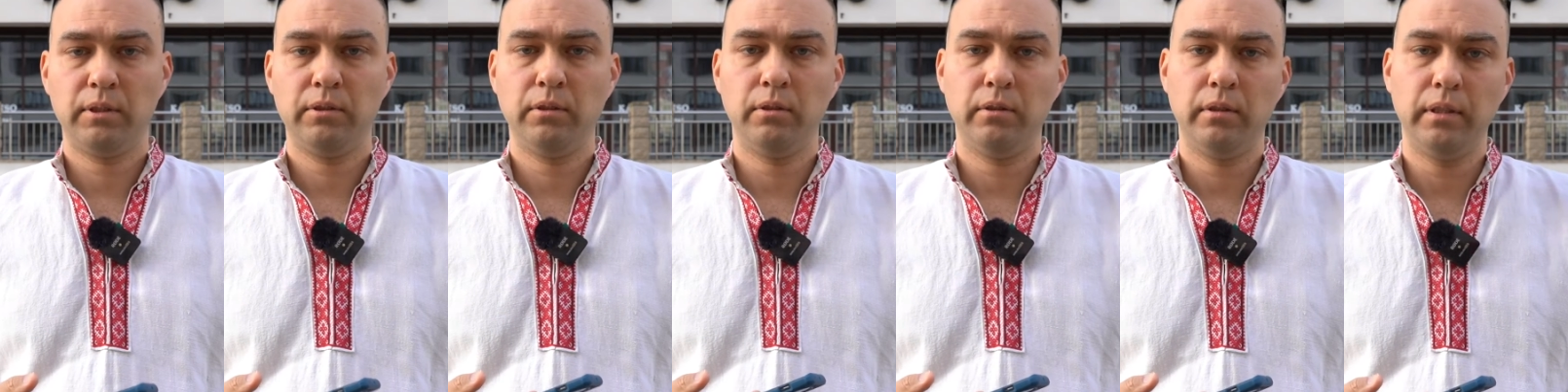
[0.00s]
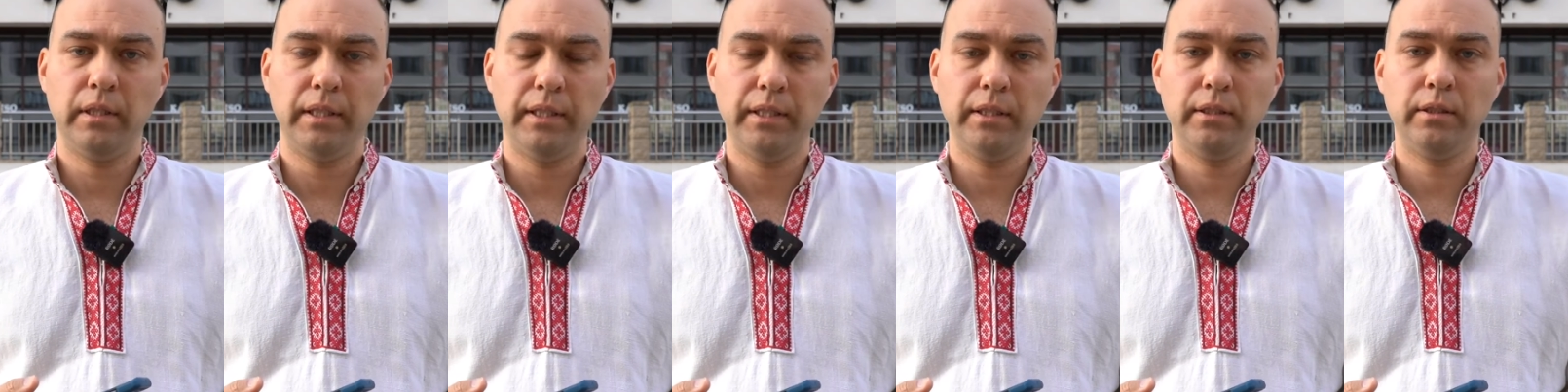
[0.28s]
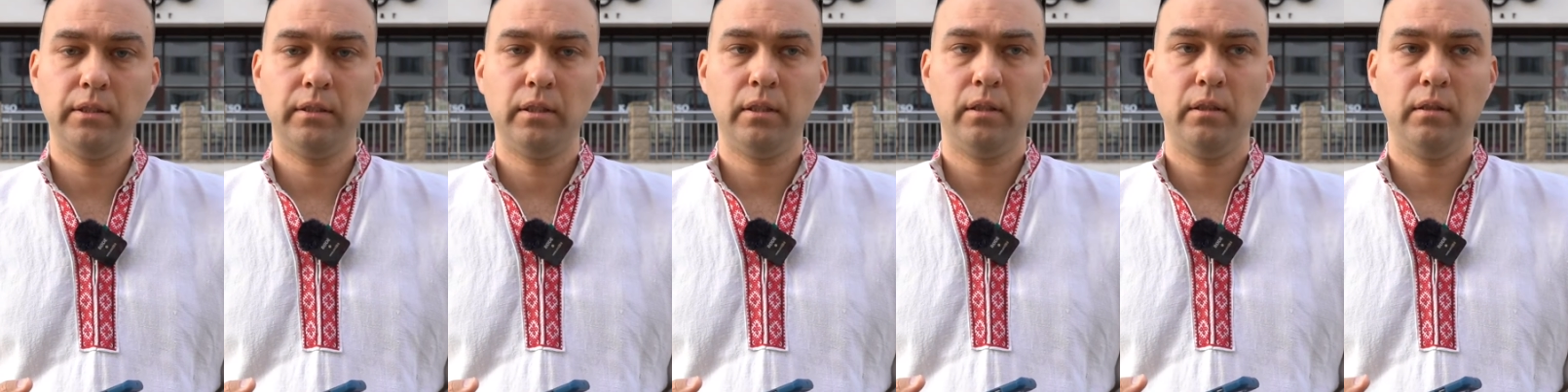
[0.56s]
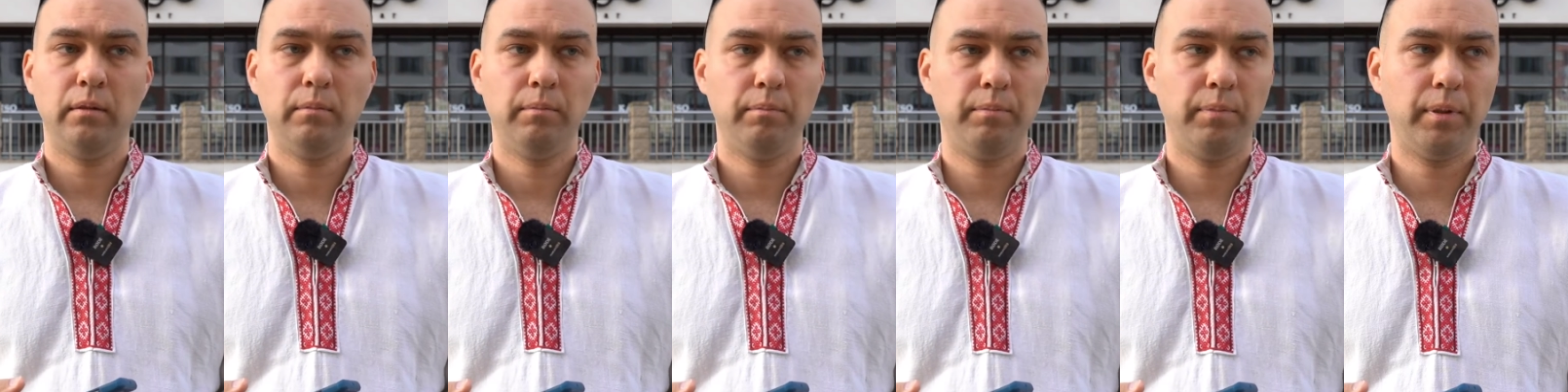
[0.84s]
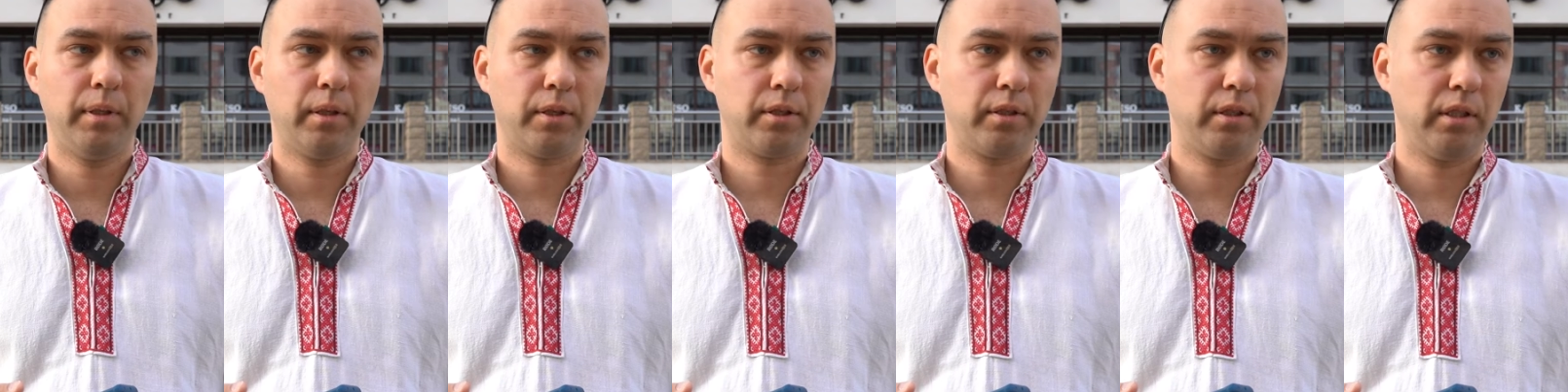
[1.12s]
not least,
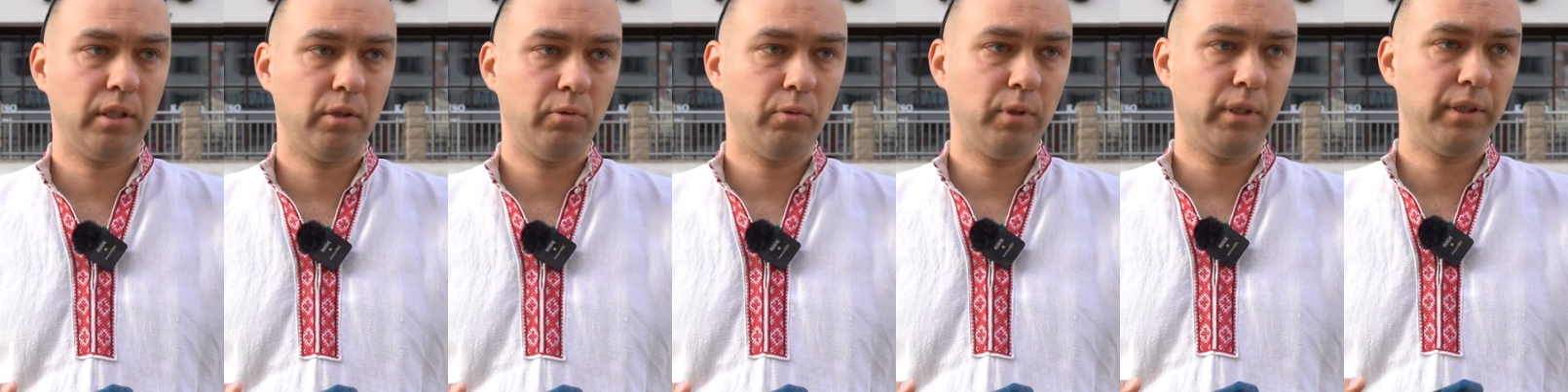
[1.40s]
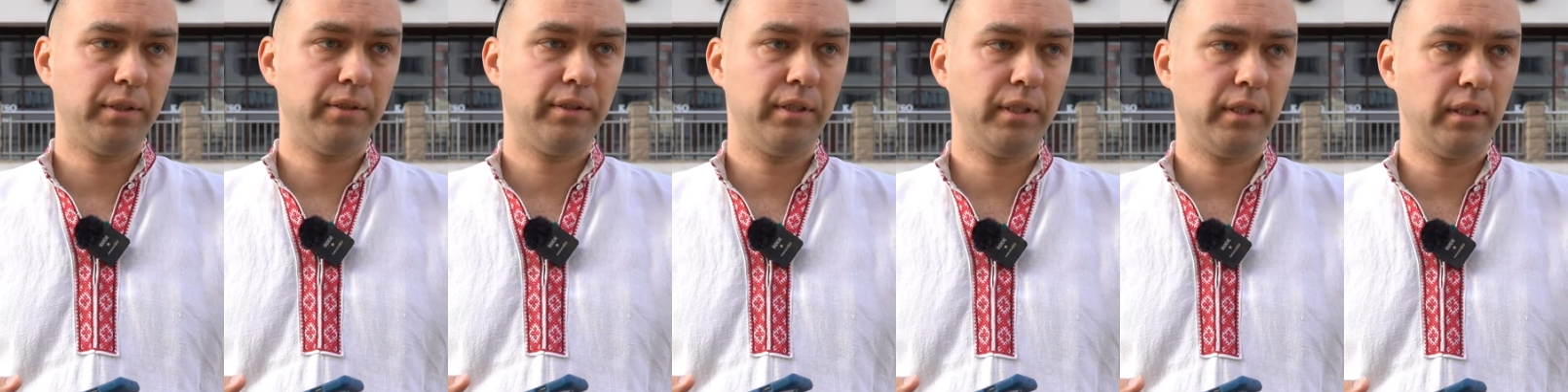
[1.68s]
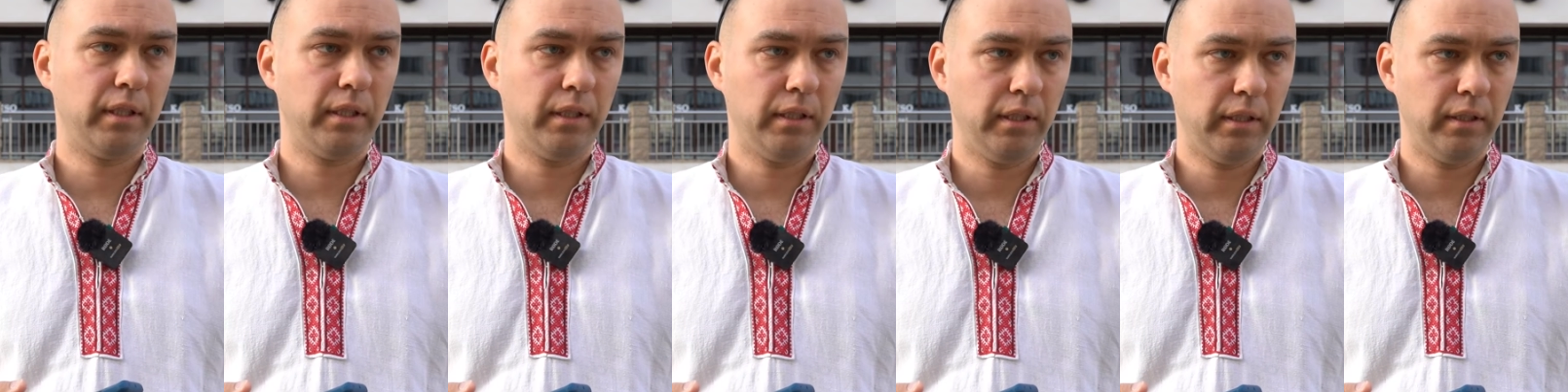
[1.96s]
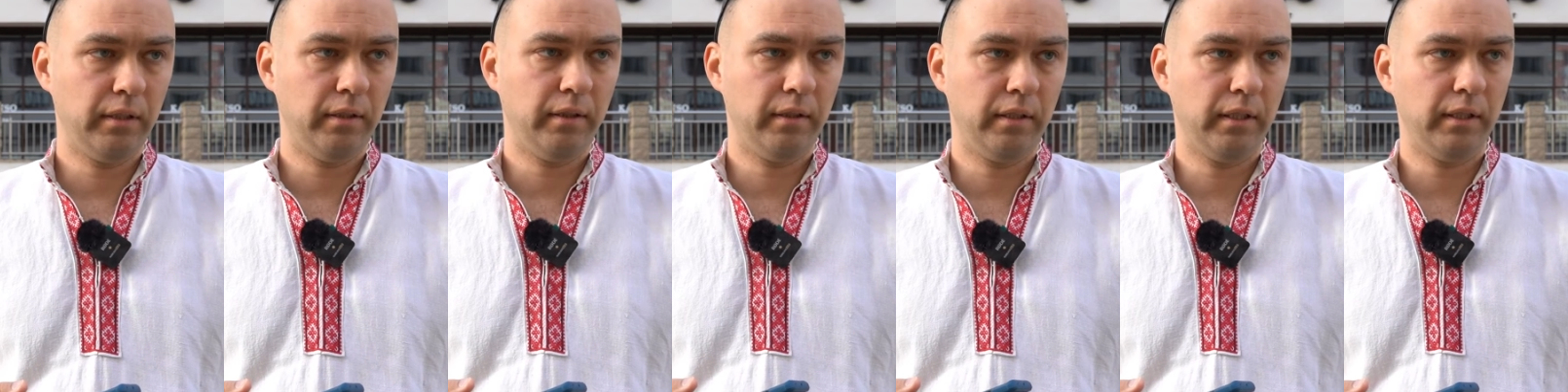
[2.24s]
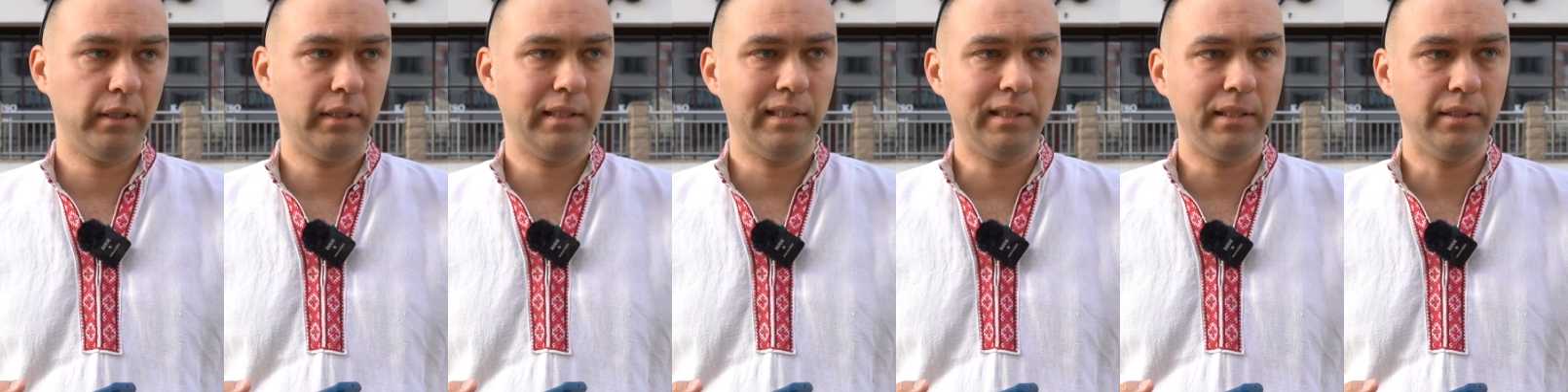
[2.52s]
partially we're sitting in
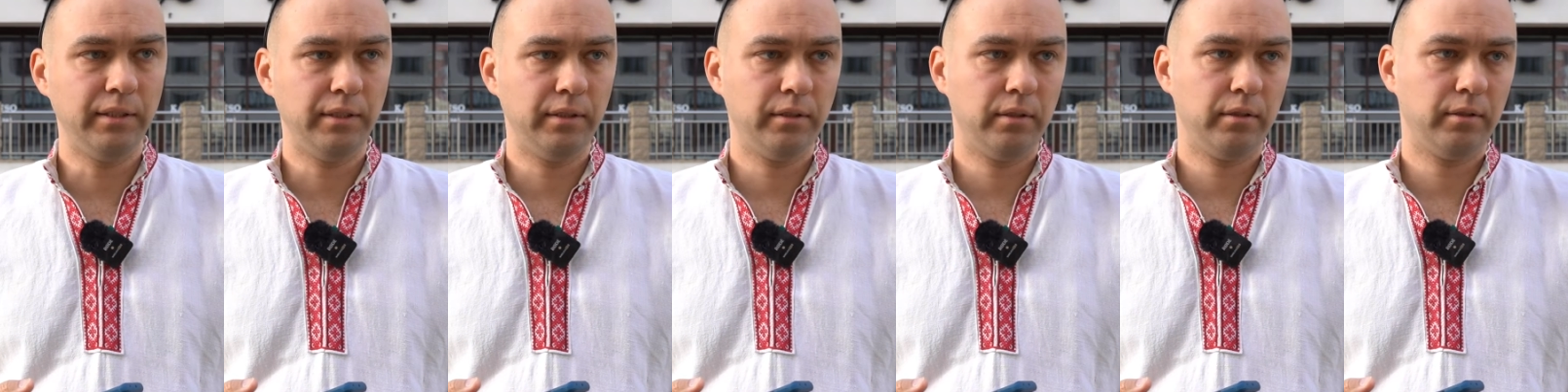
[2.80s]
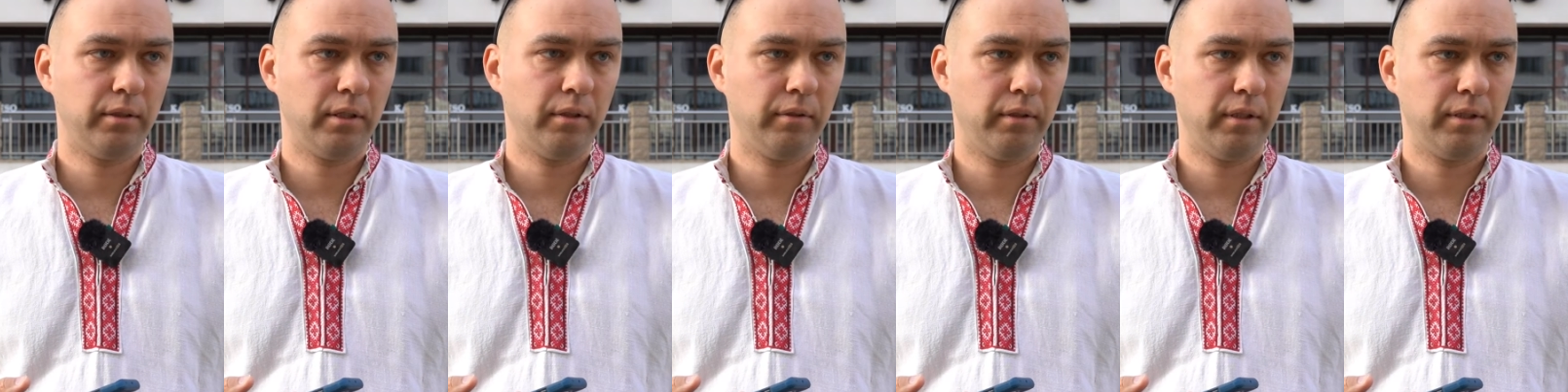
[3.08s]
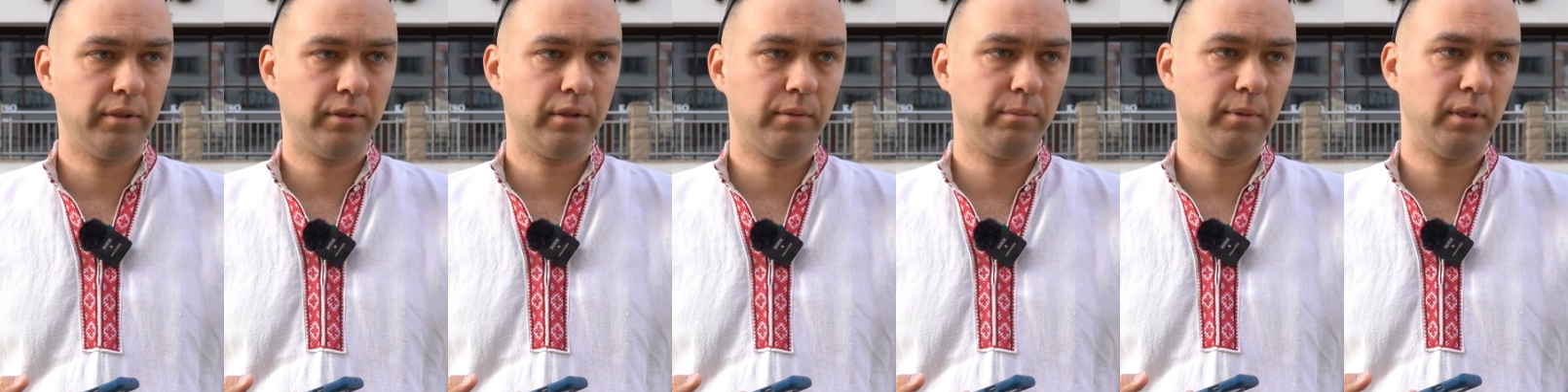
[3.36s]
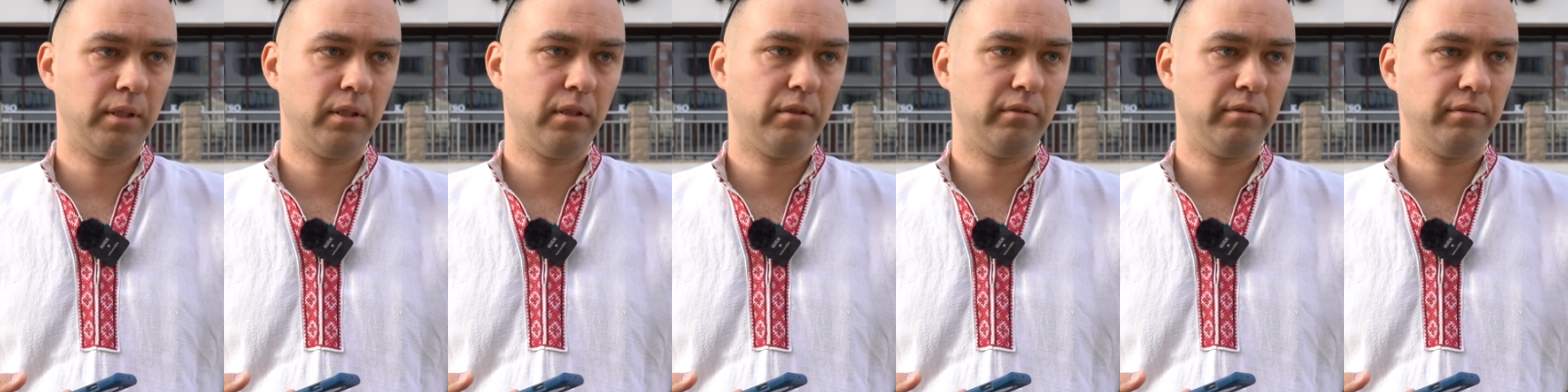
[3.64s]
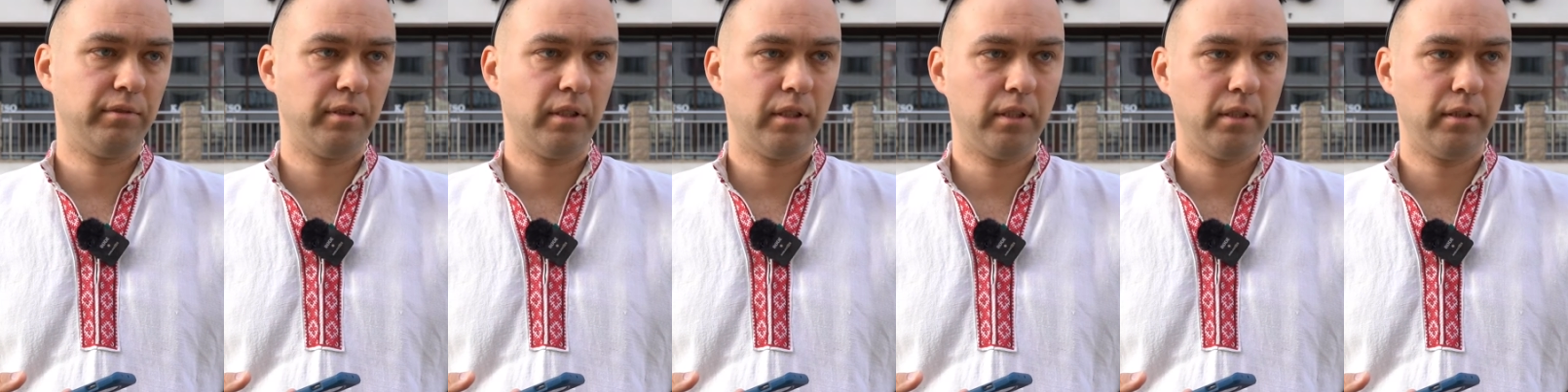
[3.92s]
the east, so there's a bit of